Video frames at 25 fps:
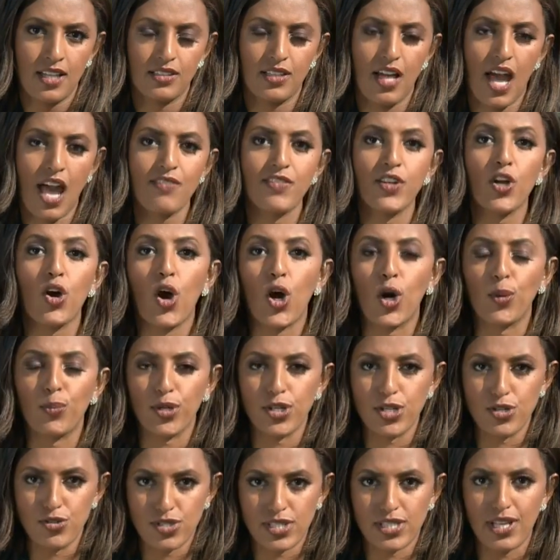Live at
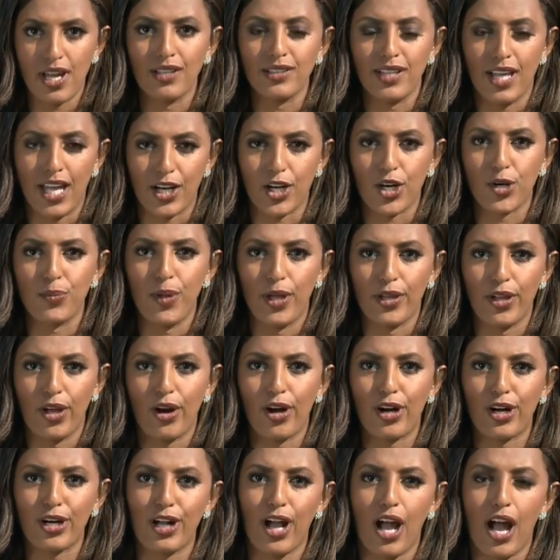Harbor UCLA,
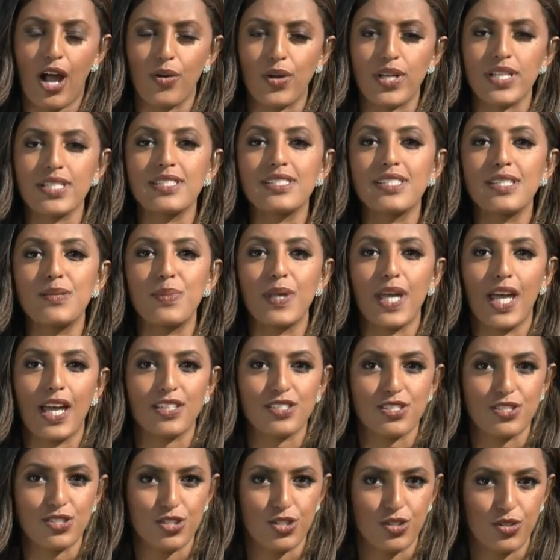Hermela Aregawi,
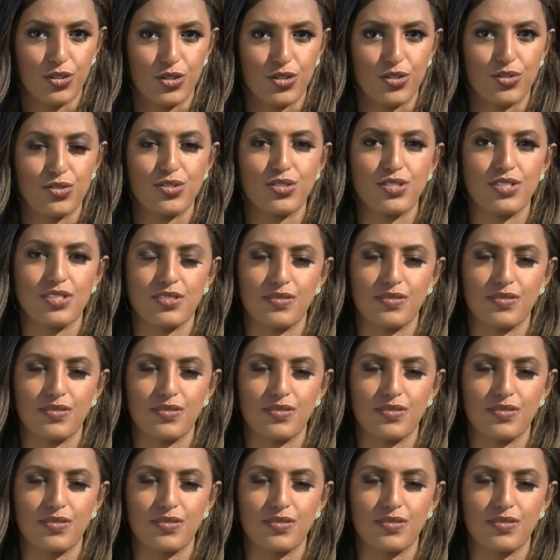CBS 2 News.